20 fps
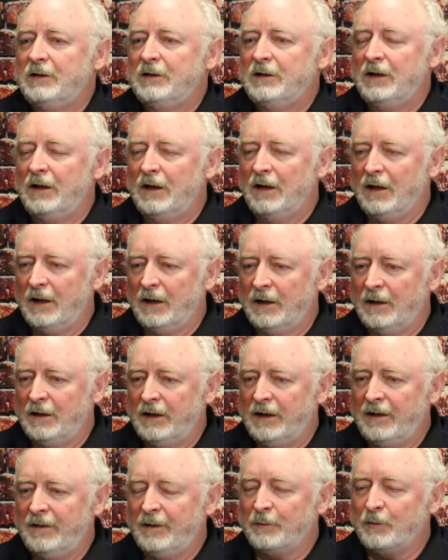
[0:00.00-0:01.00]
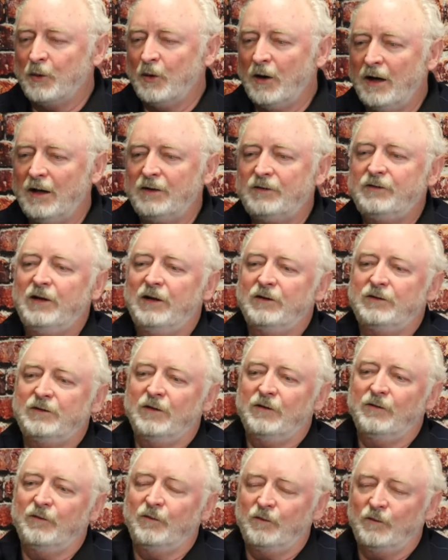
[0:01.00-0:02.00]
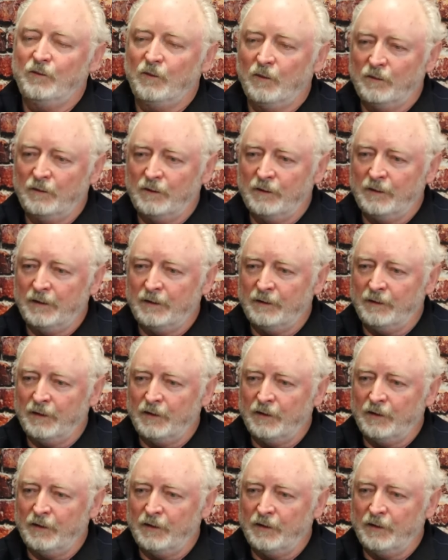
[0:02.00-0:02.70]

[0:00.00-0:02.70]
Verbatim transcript: uh, in the process of uh,